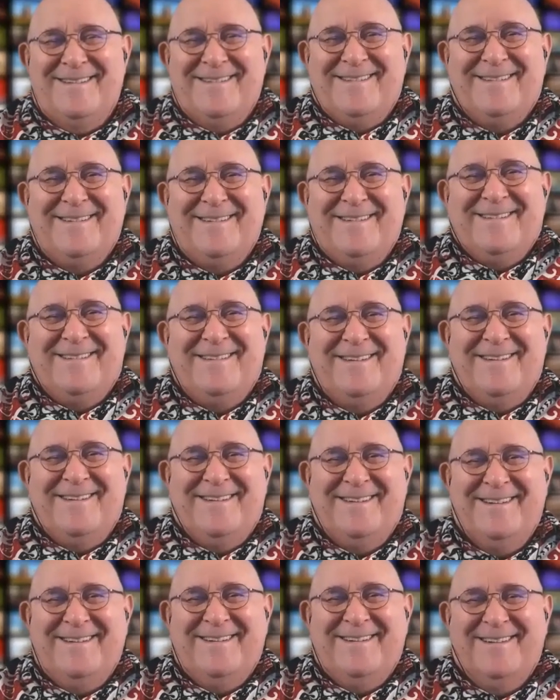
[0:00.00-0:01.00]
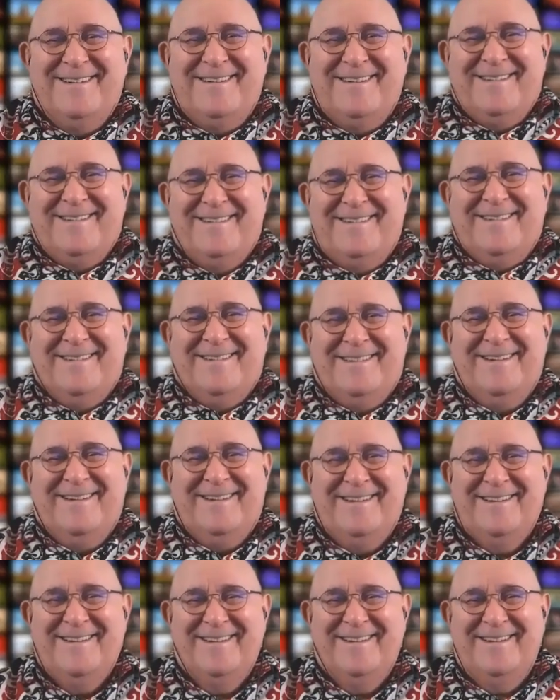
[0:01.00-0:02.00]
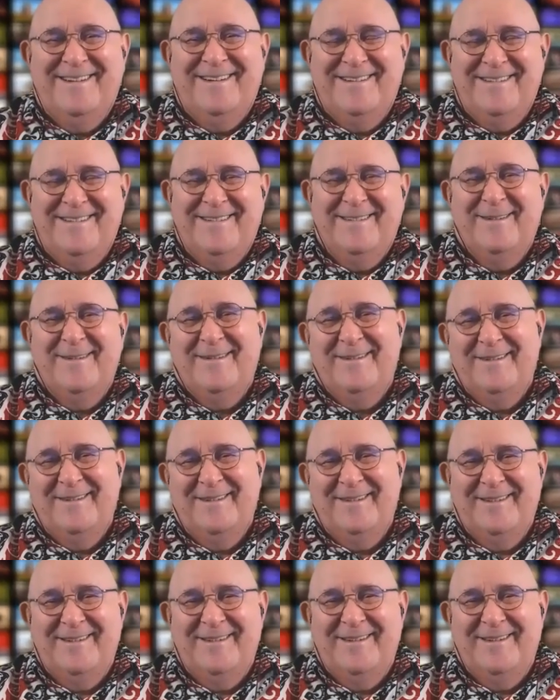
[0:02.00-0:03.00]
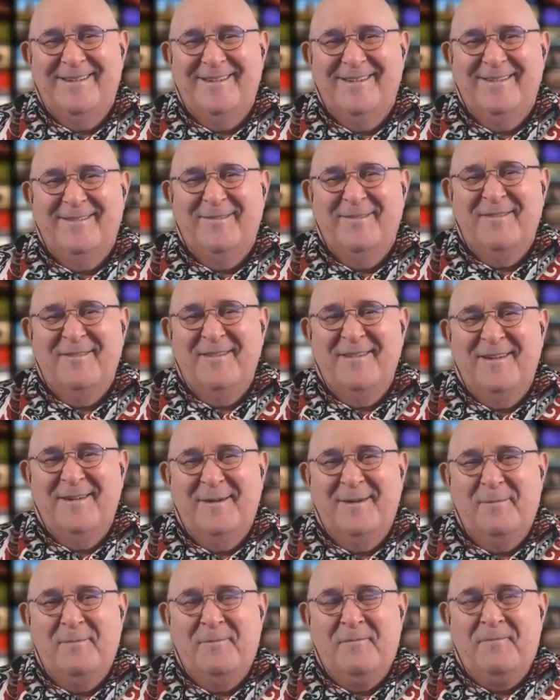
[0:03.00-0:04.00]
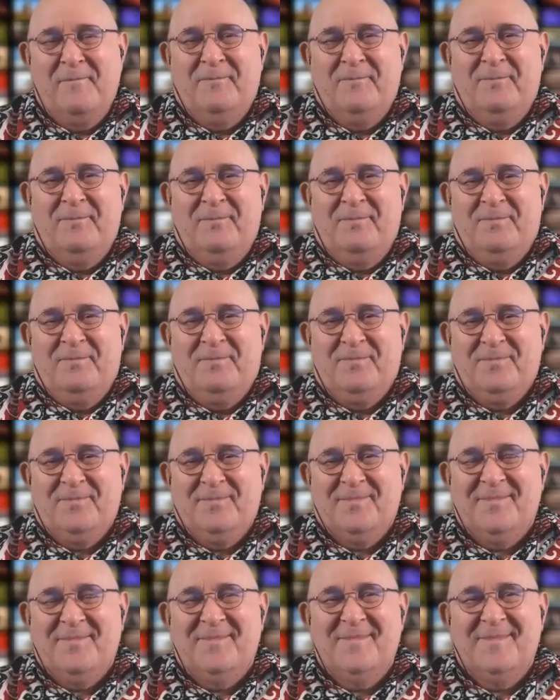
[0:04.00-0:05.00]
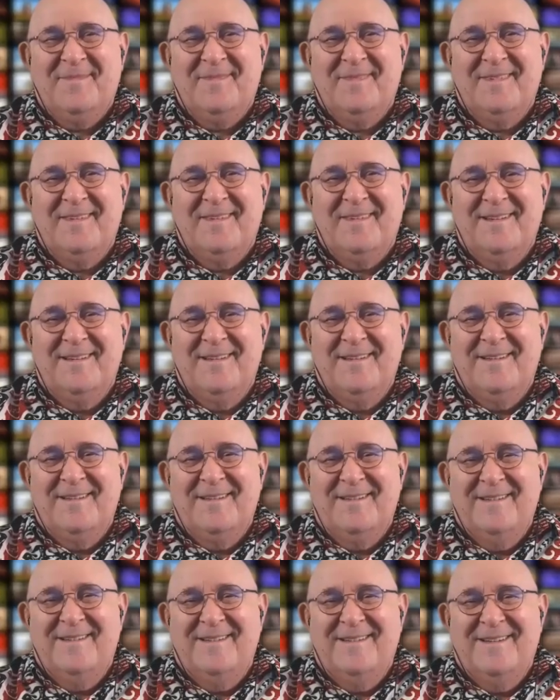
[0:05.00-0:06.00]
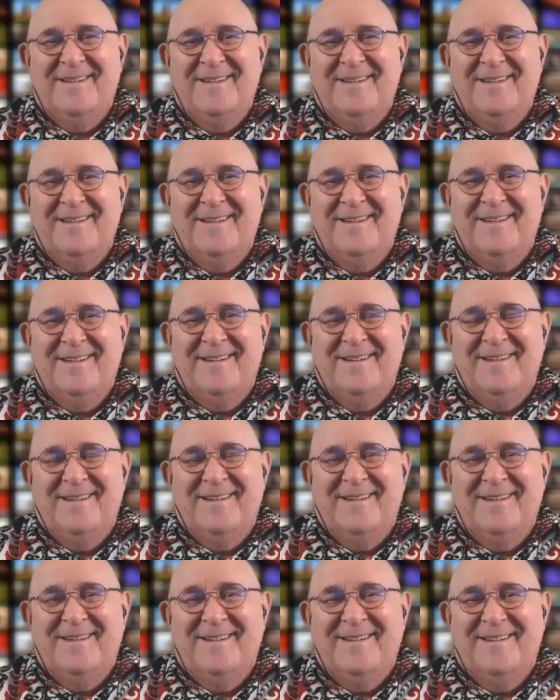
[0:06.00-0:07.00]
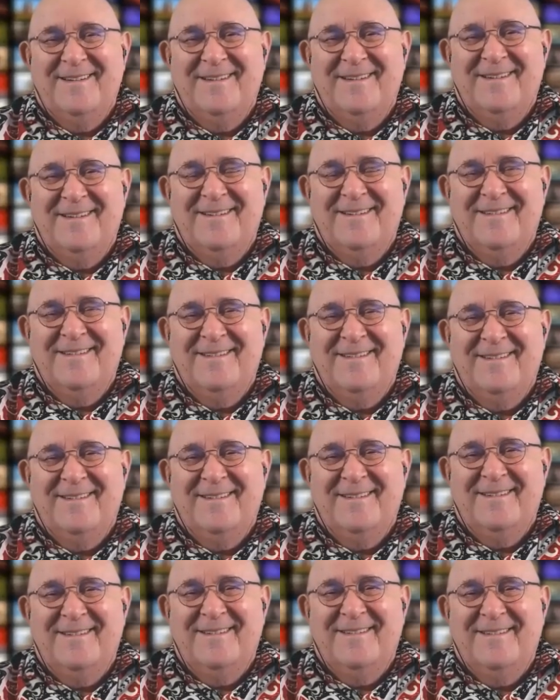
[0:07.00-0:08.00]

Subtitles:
No words are spoken by the person on screen.